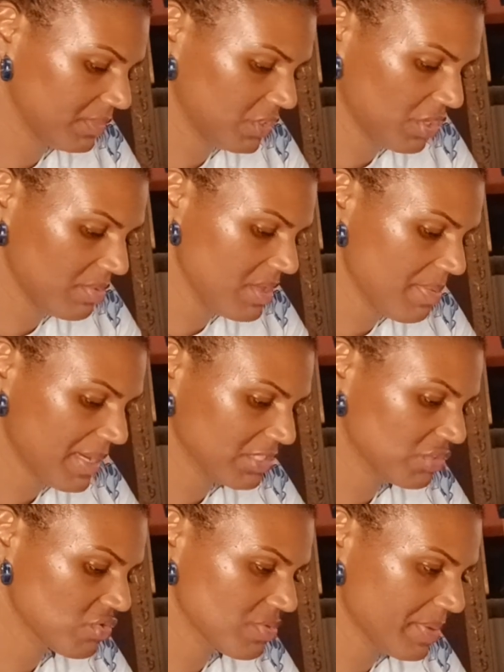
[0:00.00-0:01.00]
Tell me about
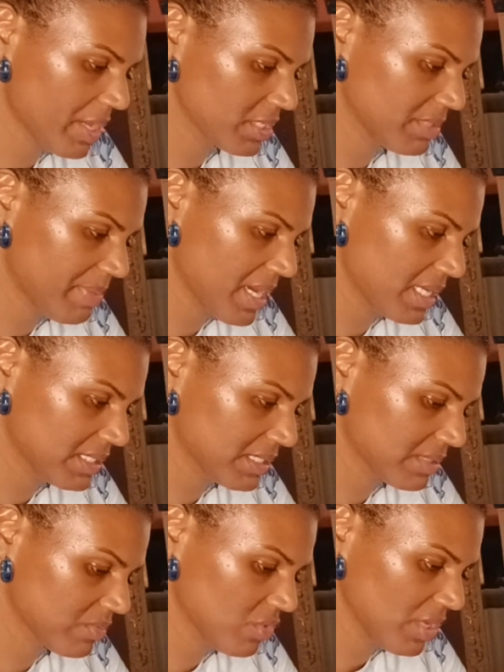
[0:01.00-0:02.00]
Scorpio's
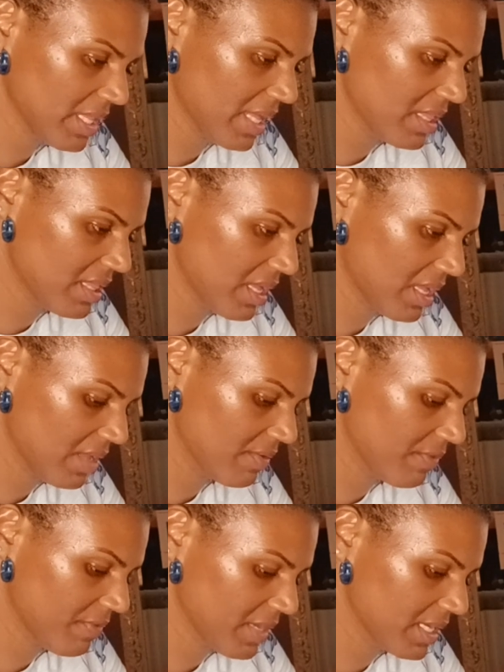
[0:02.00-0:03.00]
person. What are they thinking,
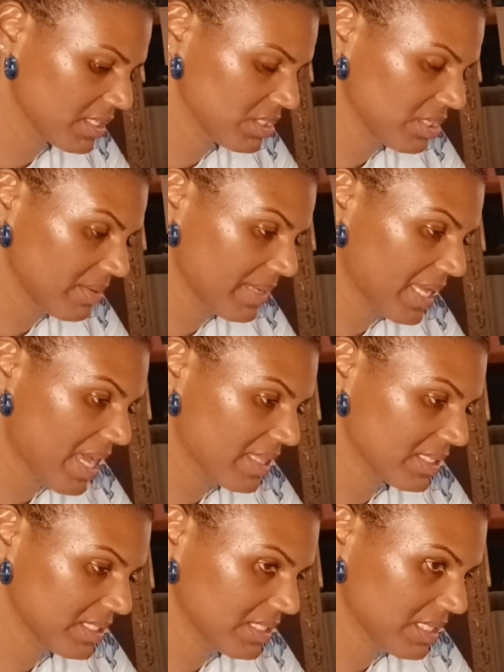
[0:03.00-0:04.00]
feeling, doing at
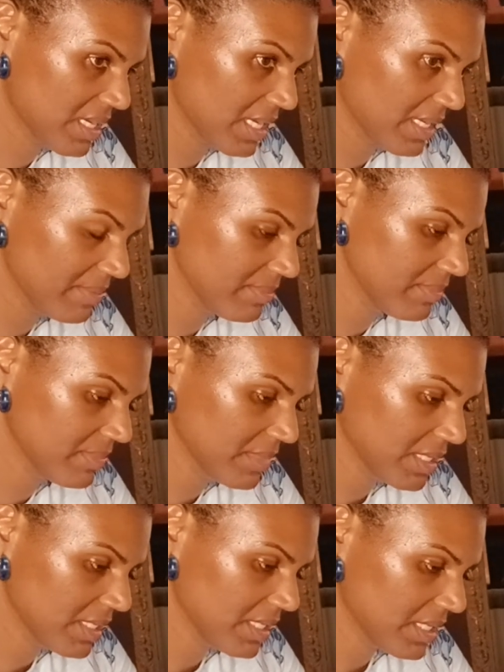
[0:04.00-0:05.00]
this time?
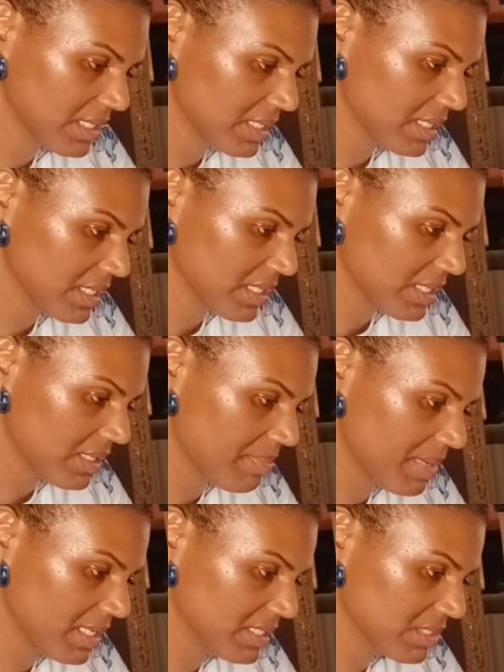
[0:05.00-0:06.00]
The
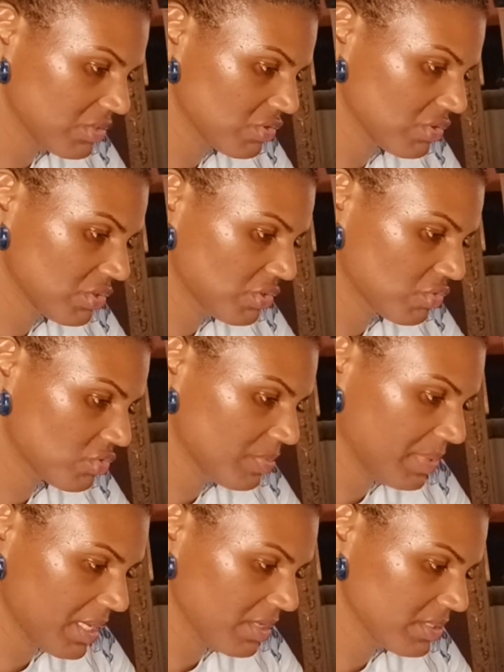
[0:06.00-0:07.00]
person on
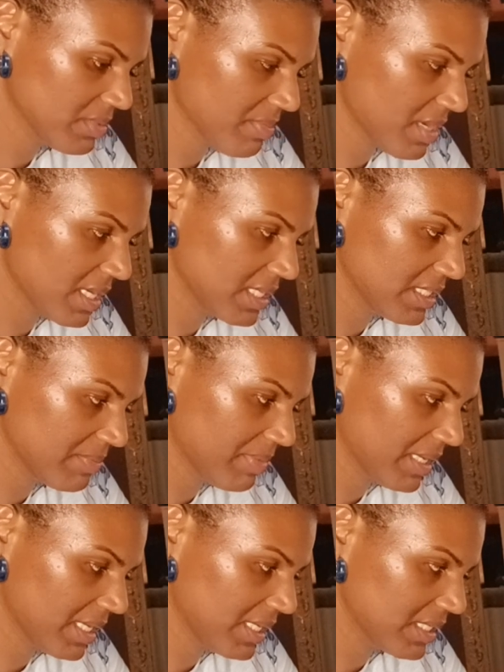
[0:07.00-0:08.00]
Scorpio's mind,
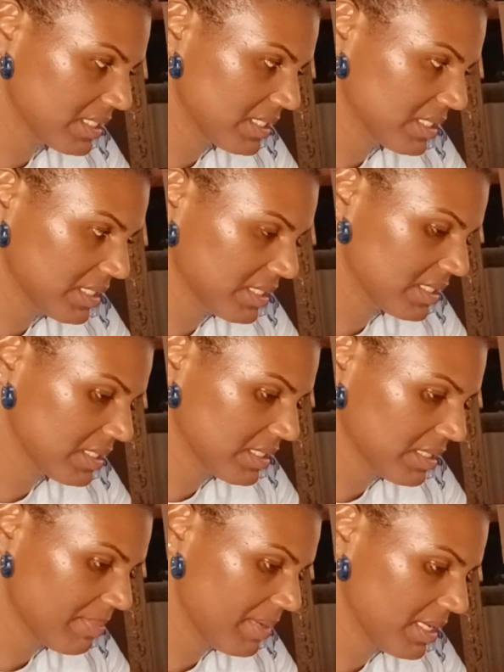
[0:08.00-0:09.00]
please.
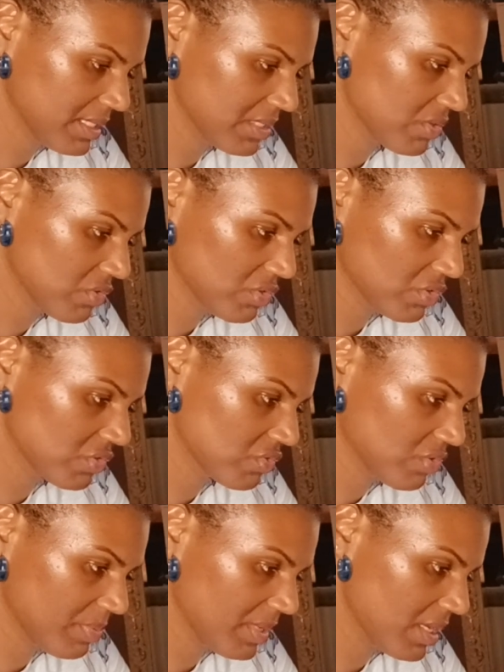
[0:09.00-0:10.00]
Awesome old
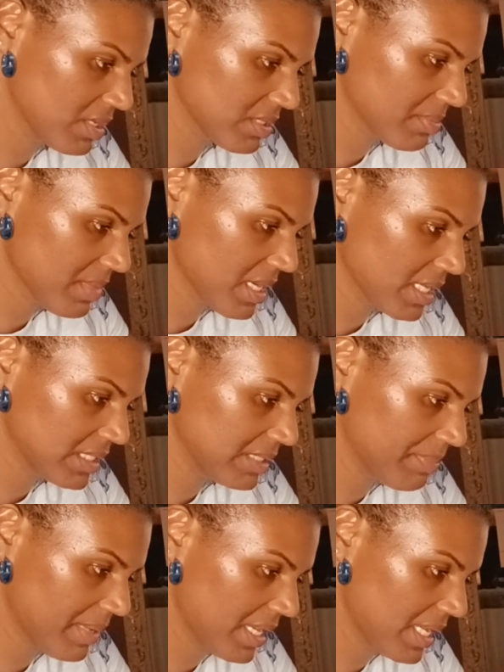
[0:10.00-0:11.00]
school players, mind
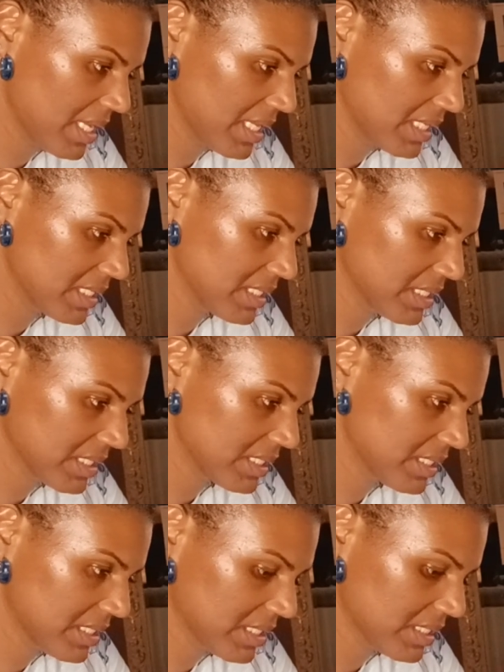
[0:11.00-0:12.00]
please.
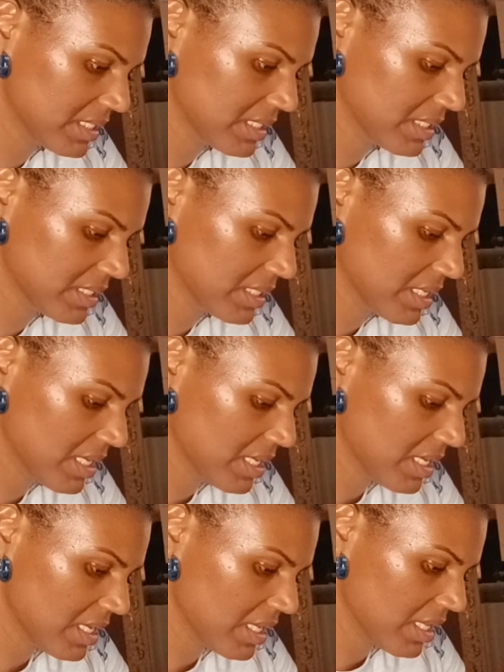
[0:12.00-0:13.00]

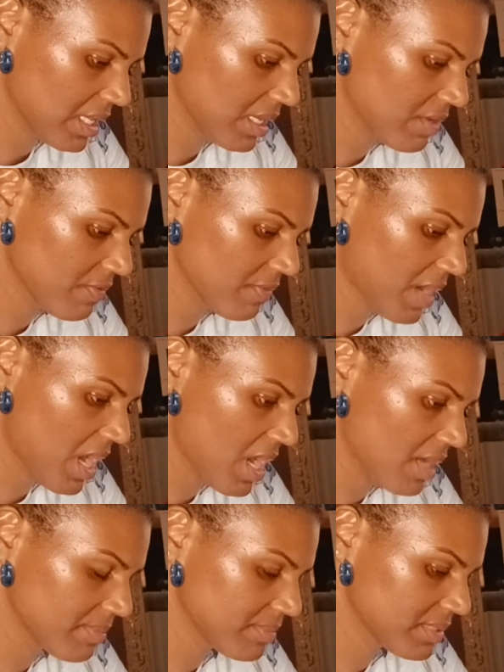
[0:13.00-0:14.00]
King of
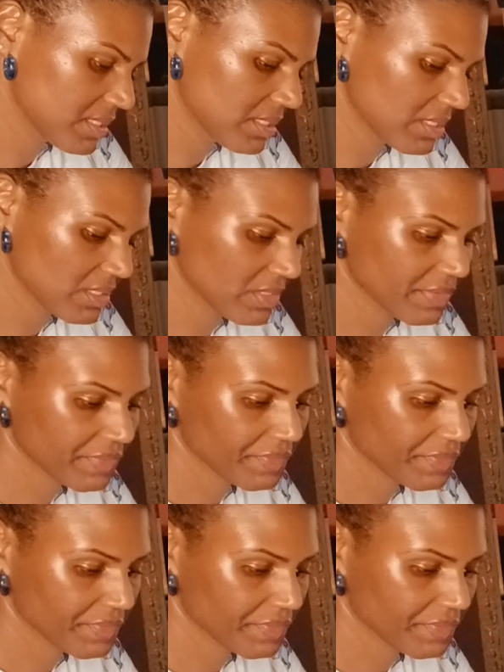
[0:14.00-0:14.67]
Cups.